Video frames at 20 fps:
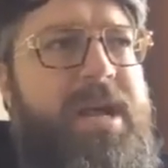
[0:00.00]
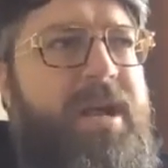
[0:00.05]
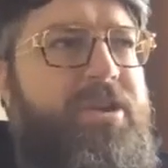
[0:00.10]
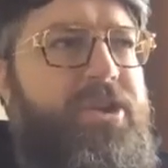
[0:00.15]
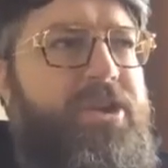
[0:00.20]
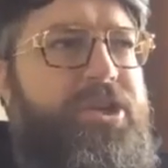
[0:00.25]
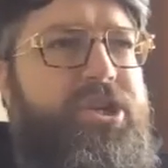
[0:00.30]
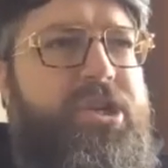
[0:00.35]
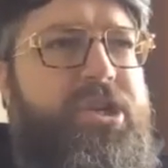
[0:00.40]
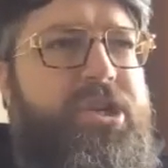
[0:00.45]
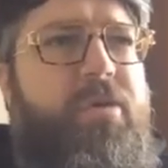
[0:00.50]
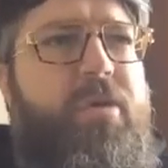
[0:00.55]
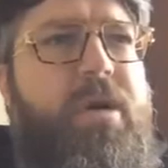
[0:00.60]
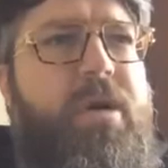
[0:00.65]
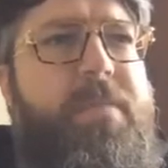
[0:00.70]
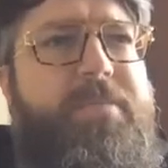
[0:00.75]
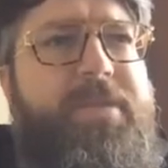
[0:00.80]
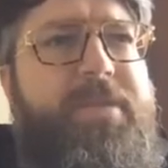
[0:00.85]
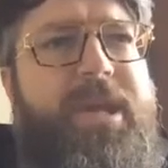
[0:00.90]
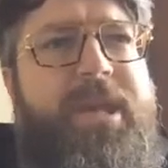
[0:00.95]
just show
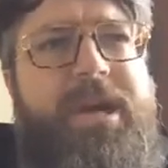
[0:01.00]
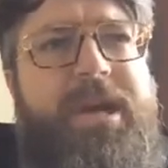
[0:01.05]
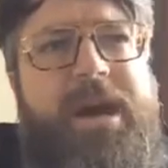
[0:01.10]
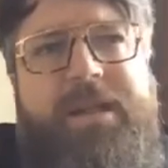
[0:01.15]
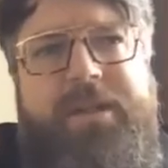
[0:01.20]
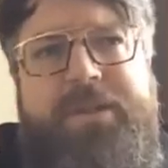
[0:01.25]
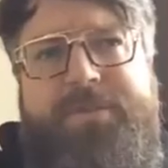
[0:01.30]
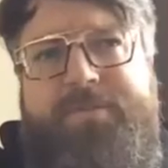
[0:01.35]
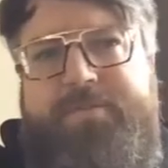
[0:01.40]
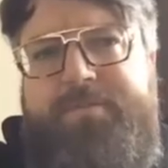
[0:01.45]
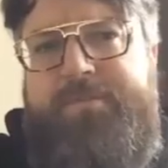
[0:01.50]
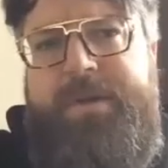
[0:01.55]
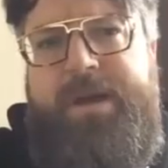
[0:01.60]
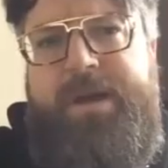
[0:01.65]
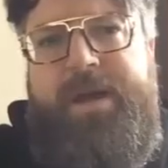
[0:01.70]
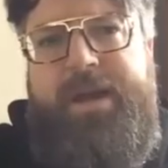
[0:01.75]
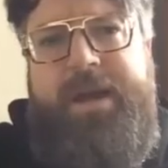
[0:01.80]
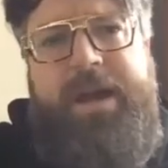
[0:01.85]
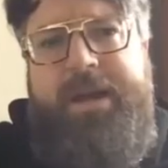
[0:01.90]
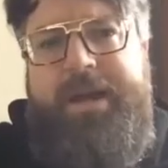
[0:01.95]
up at the college
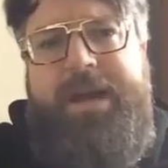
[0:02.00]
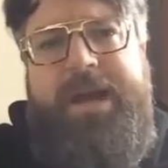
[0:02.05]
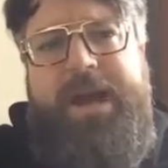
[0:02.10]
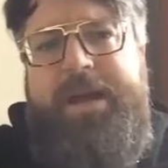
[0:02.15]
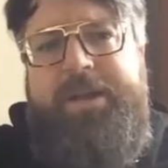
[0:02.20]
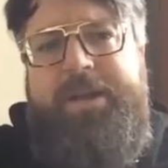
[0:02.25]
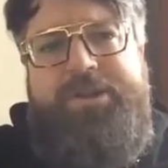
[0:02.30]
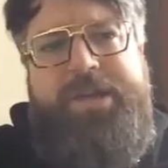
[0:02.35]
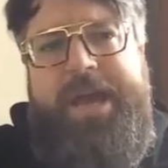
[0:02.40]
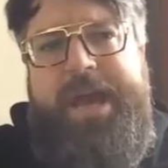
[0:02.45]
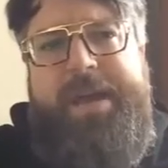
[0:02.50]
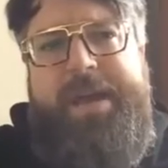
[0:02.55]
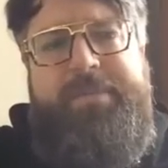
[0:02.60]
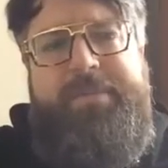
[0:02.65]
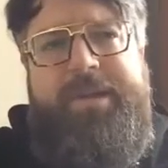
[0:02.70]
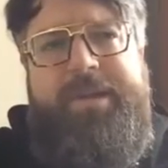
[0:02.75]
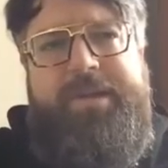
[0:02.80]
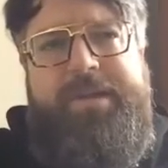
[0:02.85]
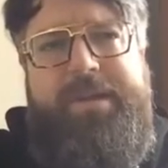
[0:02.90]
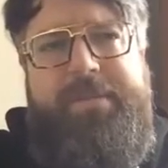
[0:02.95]
on a college
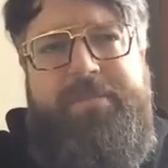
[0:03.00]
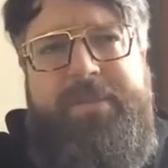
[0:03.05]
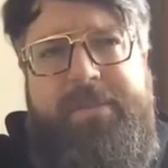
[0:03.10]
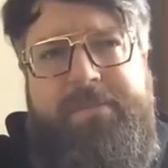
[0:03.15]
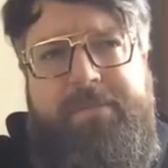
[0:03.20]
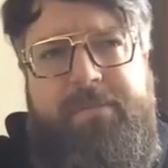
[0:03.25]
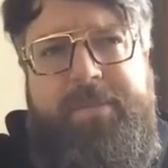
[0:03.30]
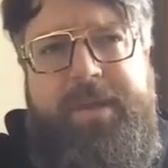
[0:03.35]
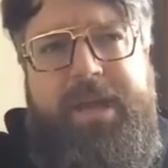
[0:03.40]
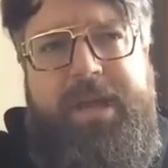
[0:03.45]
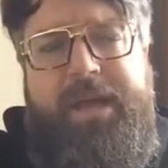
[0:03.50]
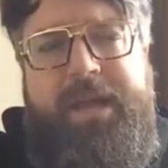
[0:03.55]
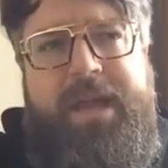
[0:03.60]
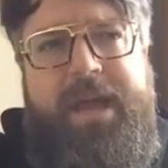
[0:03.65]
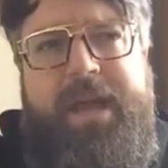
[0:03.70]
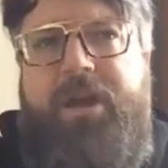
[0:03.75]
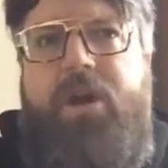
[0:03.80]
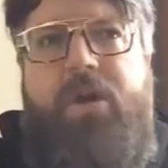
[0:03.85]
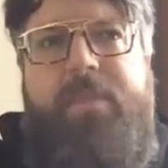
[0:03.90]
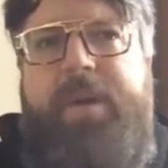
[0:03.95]
campus and people being
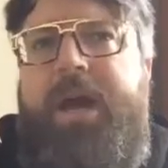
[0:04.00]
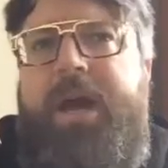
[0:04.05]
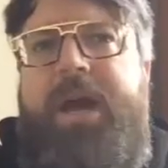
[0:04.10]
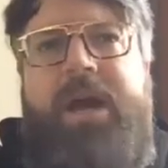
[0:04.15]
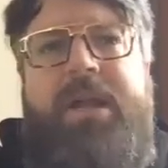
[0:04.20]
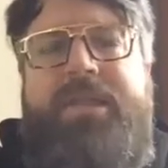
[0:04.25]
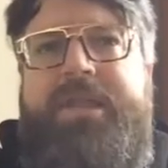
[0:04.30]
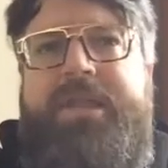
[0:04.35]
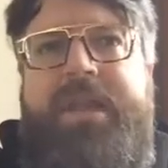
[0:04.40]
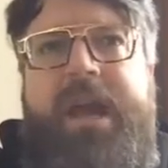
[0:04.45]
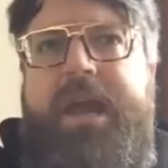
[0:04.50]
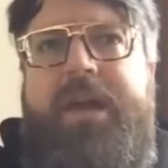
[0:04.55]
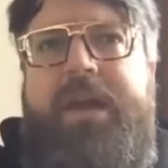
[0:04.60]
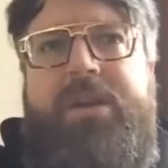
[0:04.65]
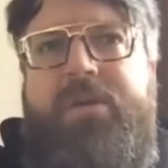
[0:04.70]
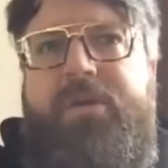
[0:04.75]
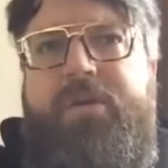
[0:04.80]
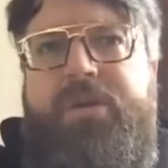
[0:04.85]
like, oh my God, thank you.